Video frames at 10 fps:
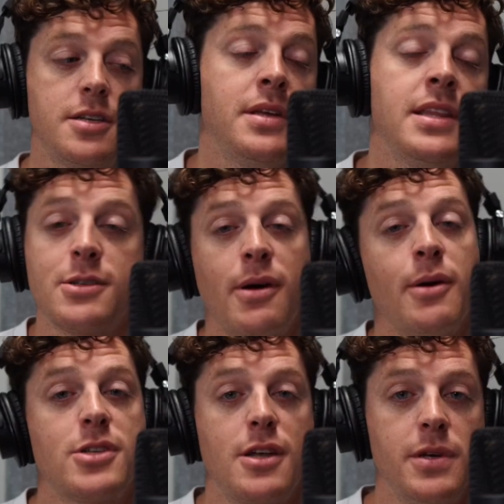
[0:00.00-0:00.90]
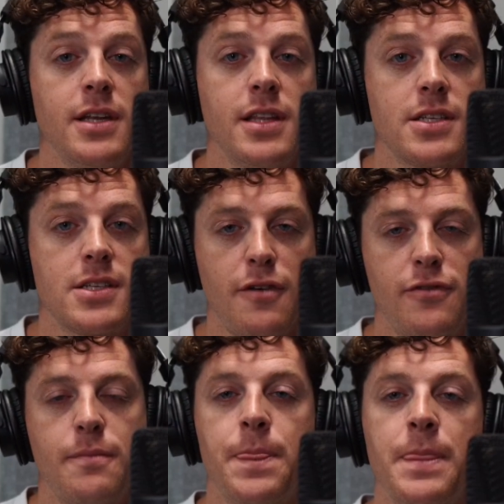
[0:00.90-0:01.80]
I mean, that's why we're stepping in this stuff.
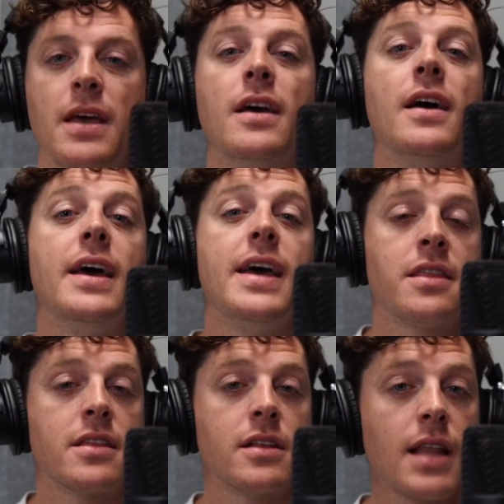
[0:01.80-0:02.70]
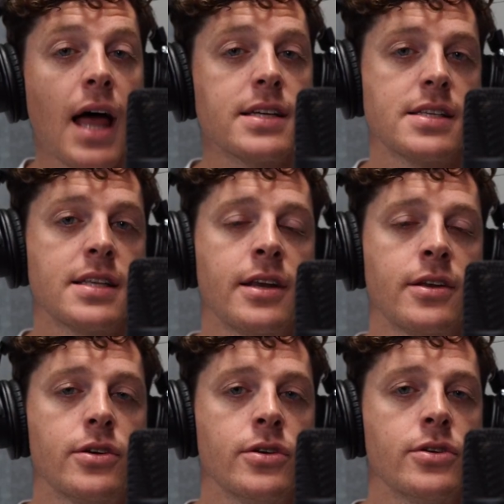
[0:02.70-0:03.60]
And then the last thing I'd
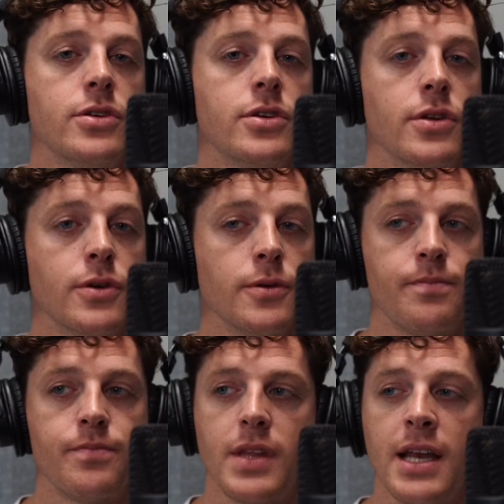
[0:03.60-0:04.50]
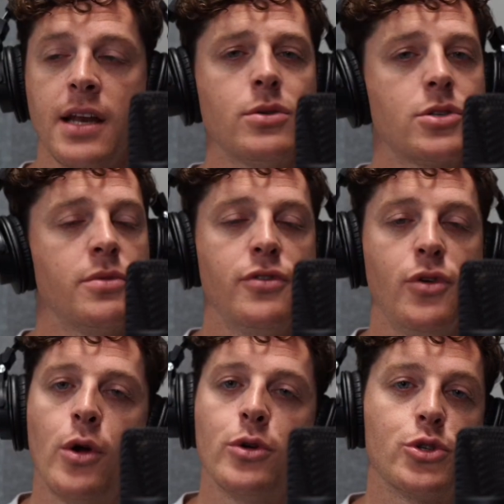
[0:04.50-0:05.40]
encourage you to do, and I know some of you
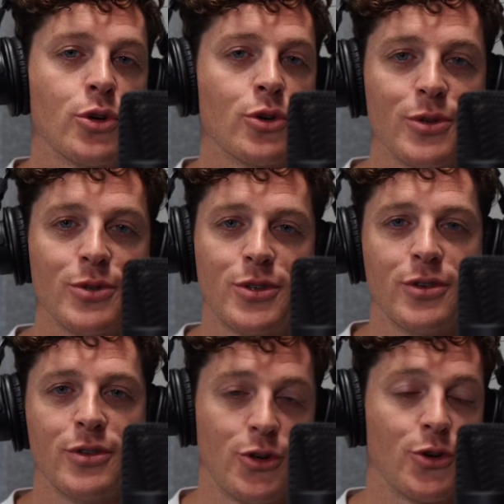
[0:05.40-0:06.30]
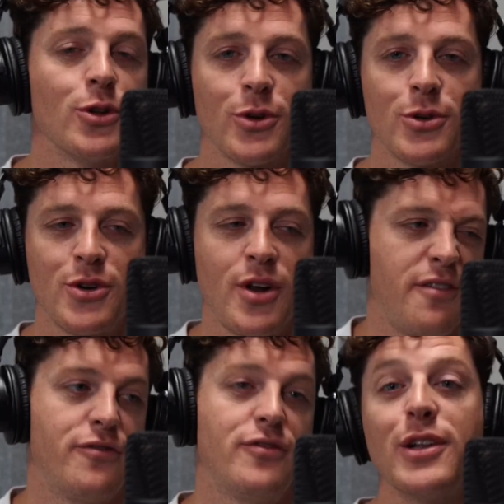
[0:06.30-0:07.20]
aren't journalers, you're not
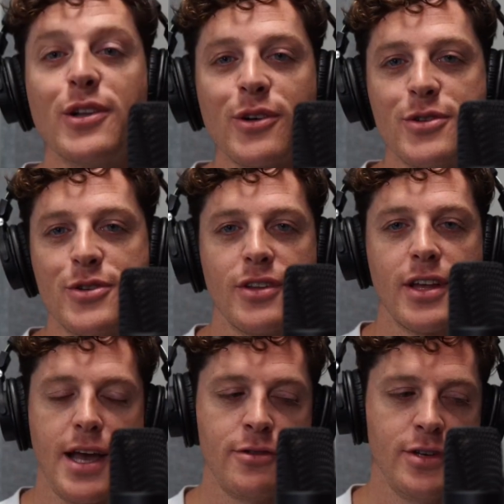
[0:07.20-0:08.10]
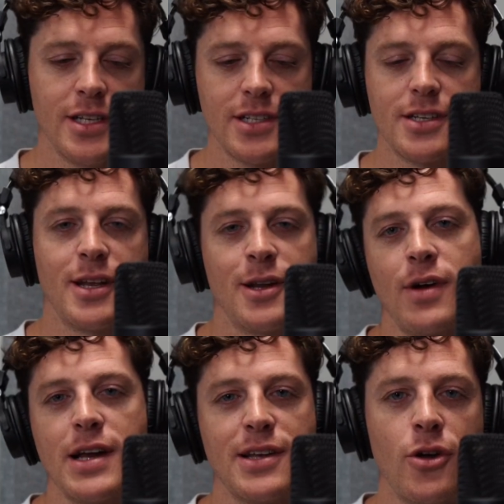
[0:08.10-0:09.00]
feelers, you're like, I don't need to sit down and
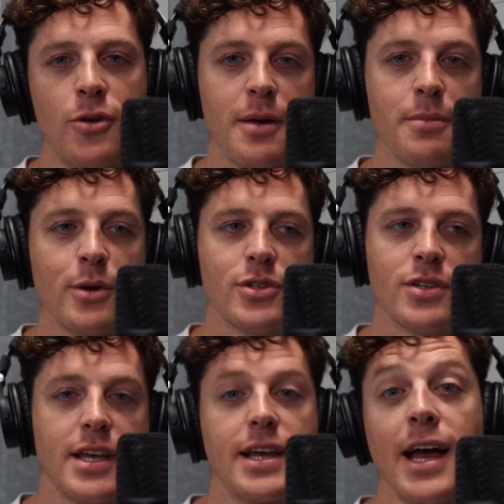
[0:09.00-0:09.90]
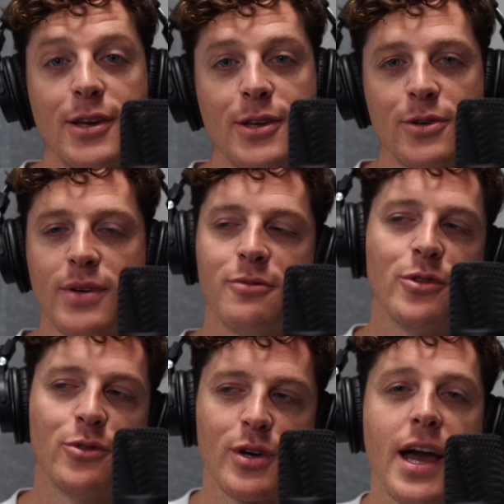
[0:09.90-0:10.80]
write down all my emotions like I do, and we'll
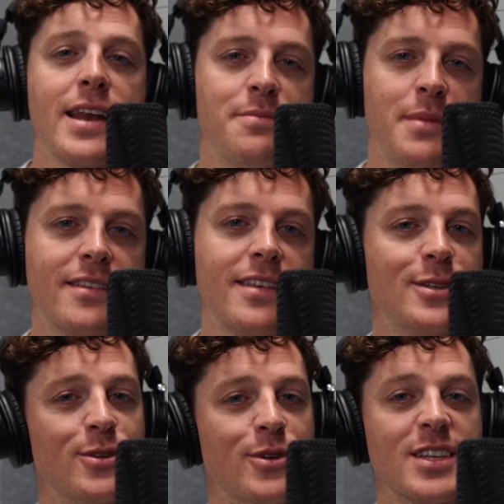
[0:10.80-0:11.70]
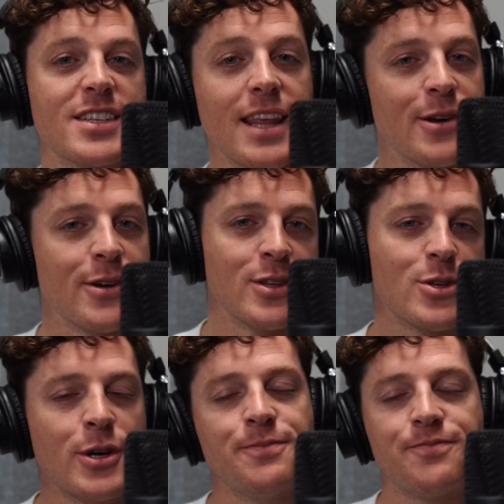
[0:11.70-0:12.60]
do a guided meditation on this later in the
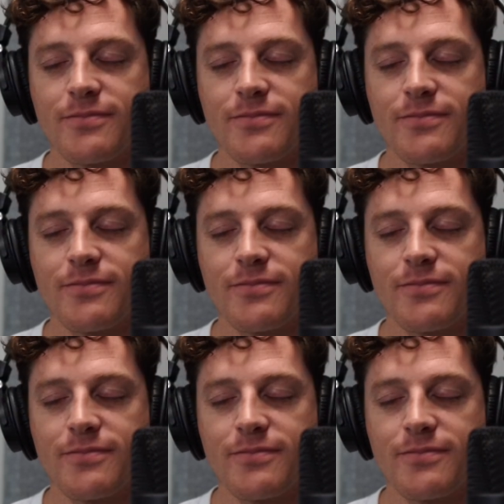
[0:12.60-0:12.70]
show.